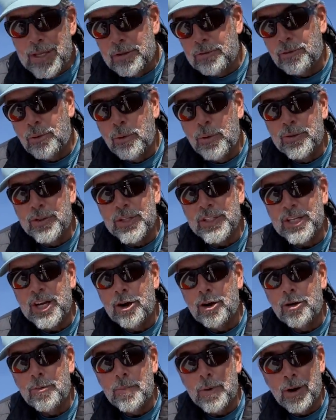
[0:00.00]
throwing the
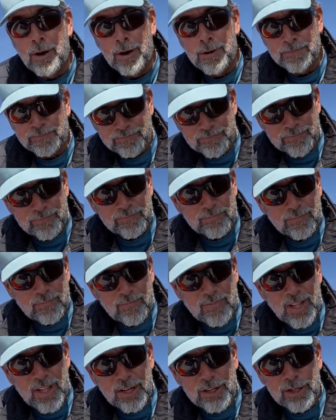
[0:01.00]
Teramar
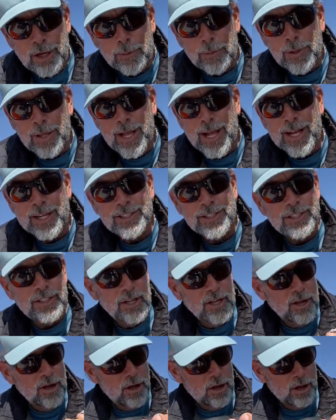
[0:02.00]
Double X.
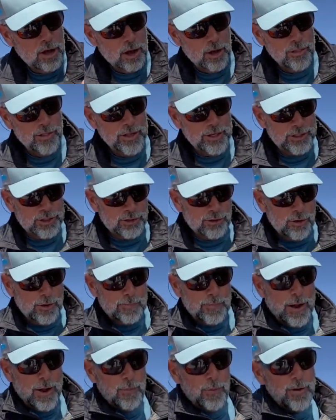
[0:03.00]
On this trip,
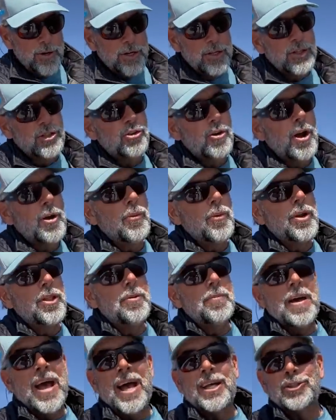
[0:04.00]
I wanted to try one of
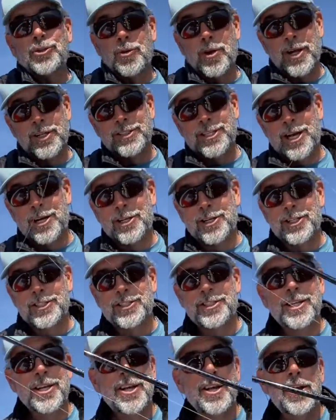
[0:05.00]
the bass rods out
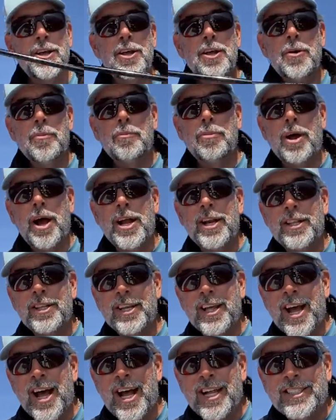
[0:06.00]
because Brian and the
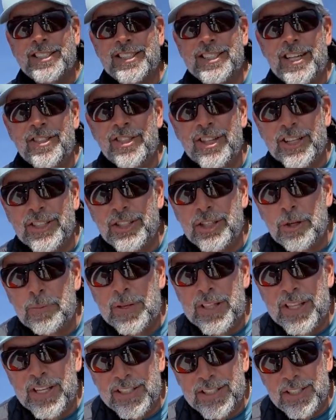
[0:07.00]
guys sent this to
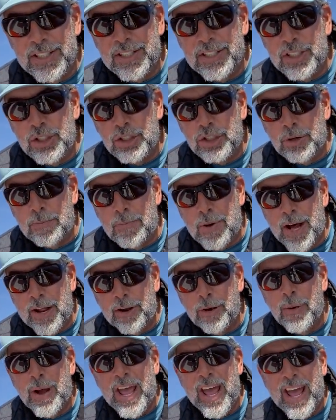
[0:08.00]
me. This is the
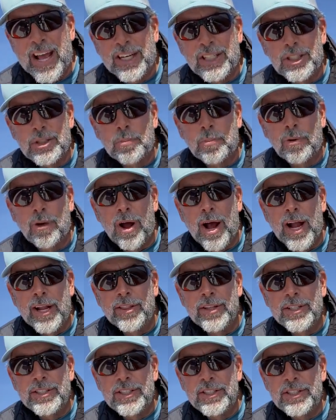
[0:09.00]
Shimano Expride.
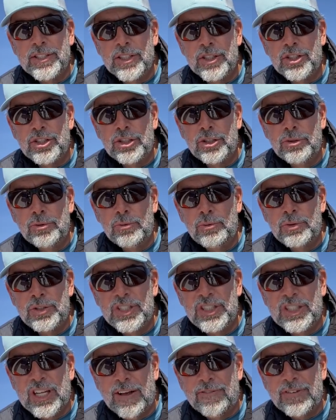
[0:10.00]
This is the
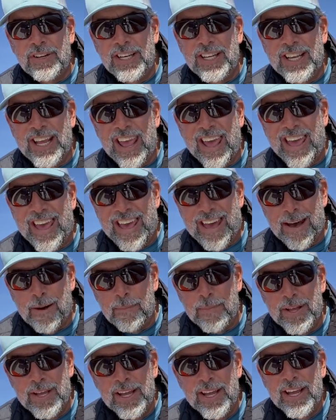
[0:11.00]

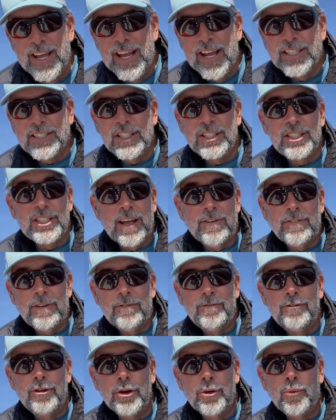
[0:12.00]
270M. It's a seven
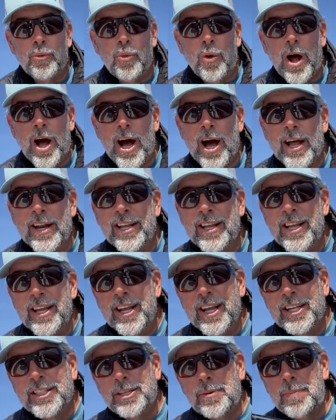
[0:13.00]
foot rod.
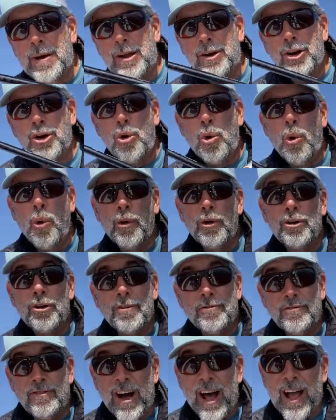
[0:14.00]
It's about a quarter to
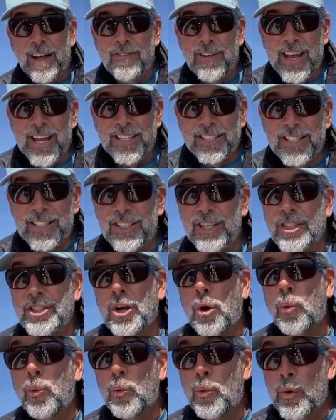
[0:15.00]
five eighths. It does
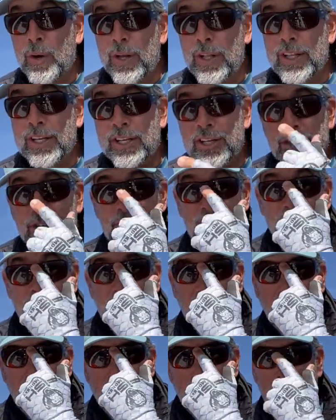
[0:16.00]
a really good
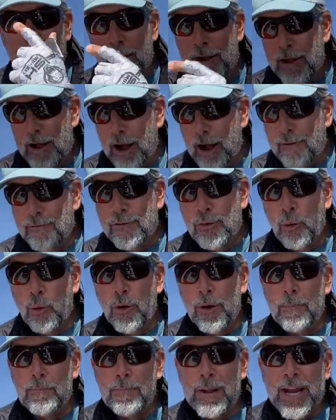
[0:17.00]
job of
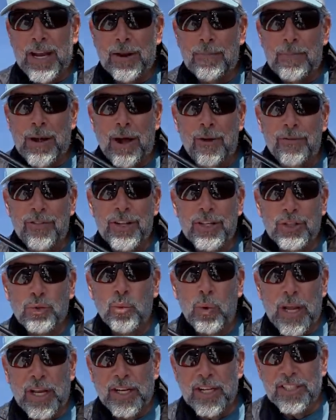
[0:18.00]
throwing a bait about this
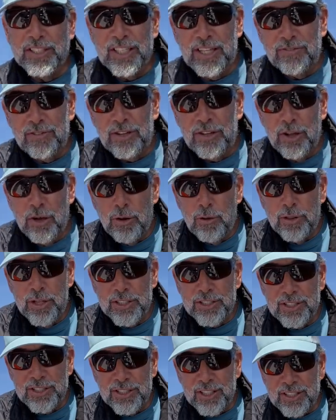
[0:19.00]
weight because even though
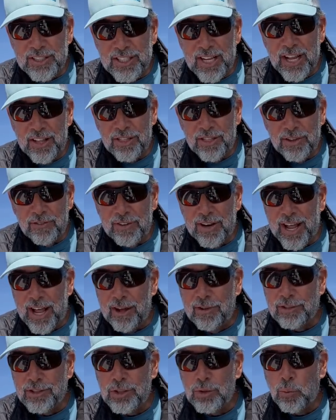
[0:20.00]
this is a tenth of an
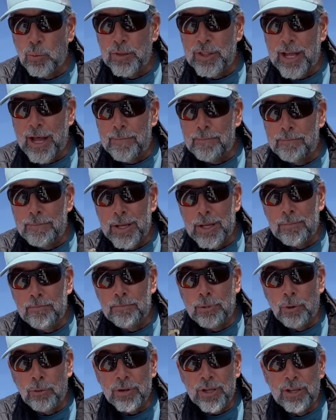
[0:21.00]
ounce with that big
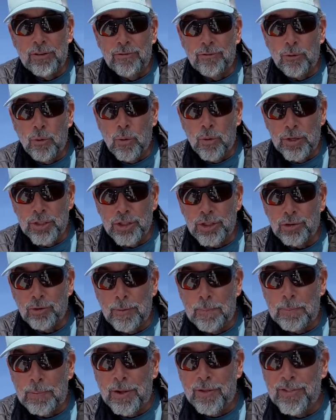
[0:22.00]
bulky four inch
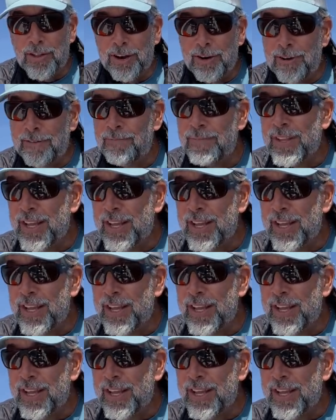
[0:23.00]
shrimp on there,